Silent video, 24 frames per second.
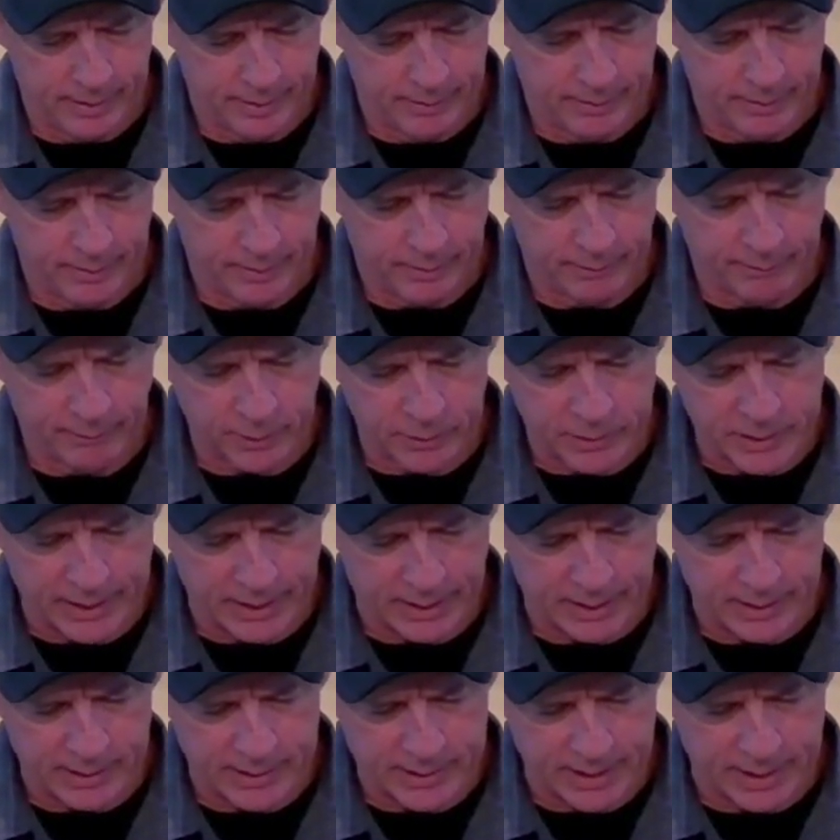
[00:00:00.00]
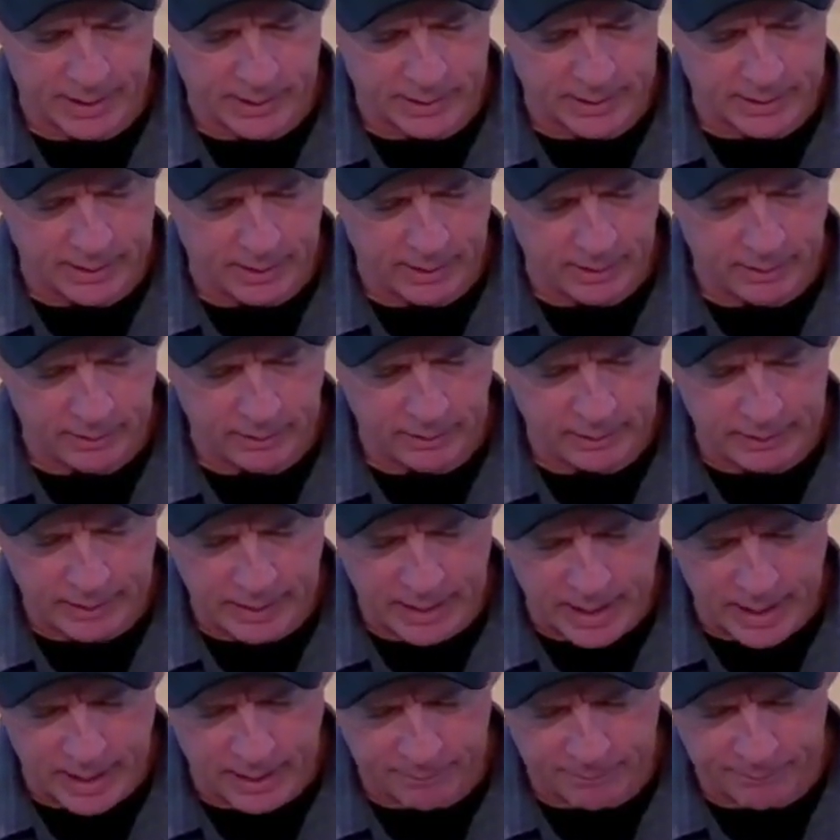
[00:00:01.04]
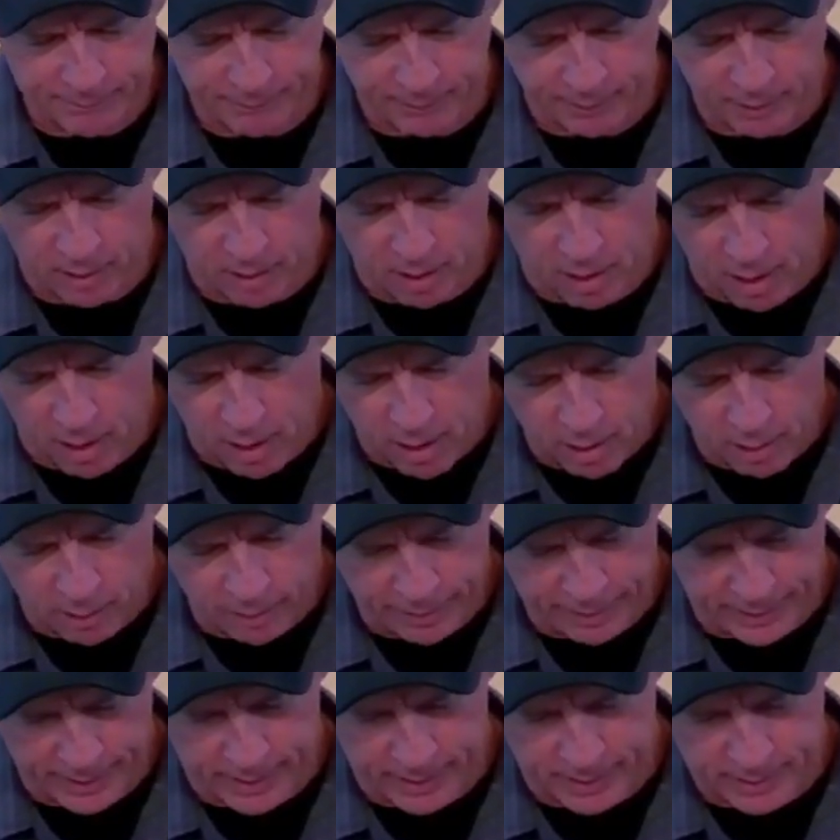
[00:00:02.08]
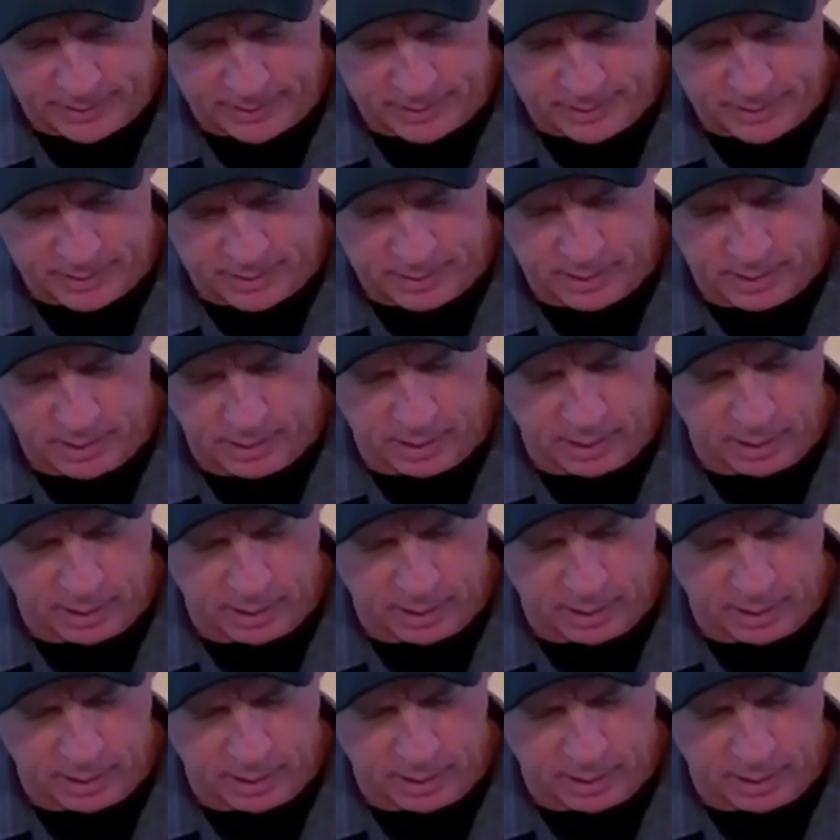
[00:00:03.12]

Verse 10 it says, Yet for all this, her